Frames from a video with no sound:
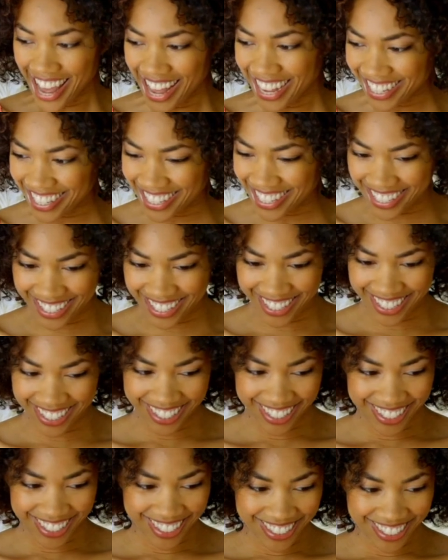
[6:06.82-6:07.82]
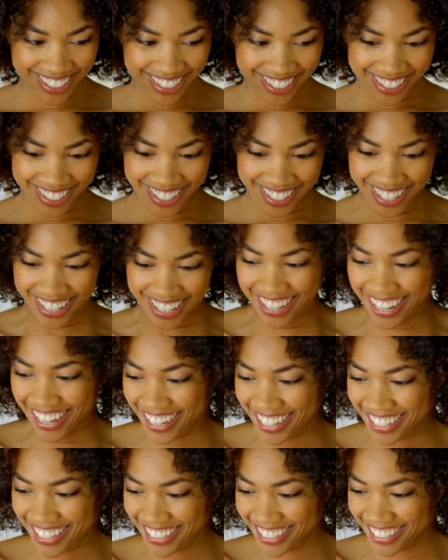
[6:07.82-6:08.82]
Weighing yourself or measuring
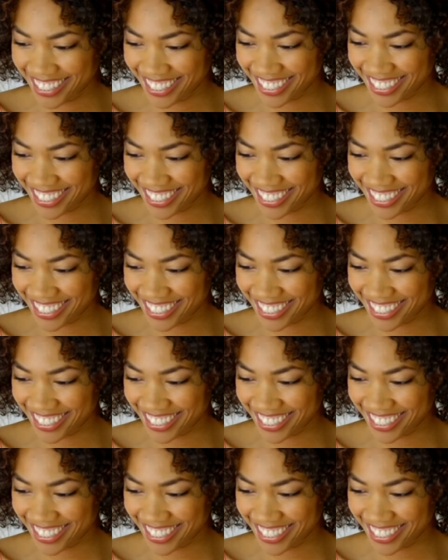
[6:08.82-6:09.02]
yourself on a